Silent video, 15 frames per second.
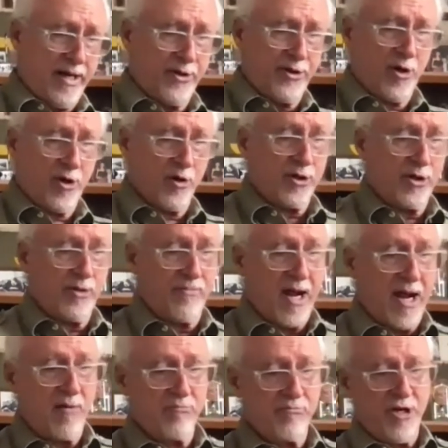it talks
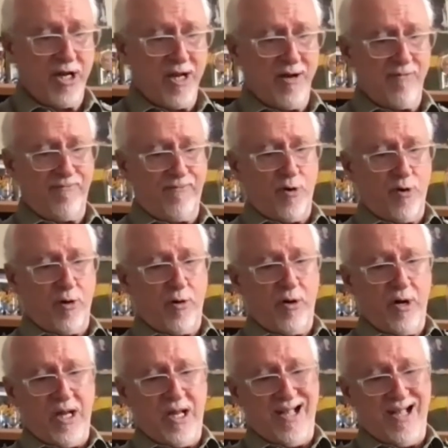about you know for